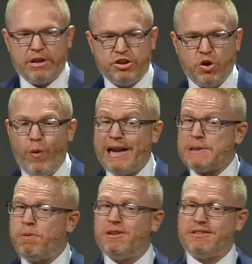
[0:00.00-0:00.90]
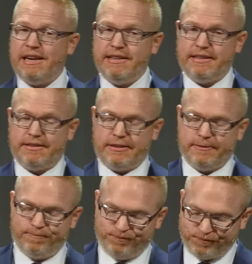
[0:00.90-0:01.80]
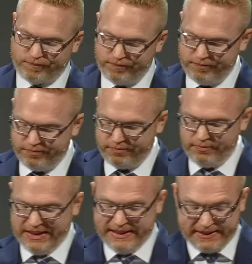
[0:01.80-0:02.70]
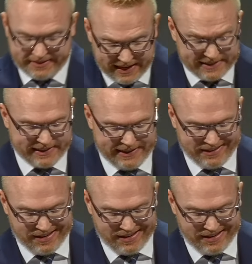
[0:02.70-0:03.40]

So, why does Paul say this? He says it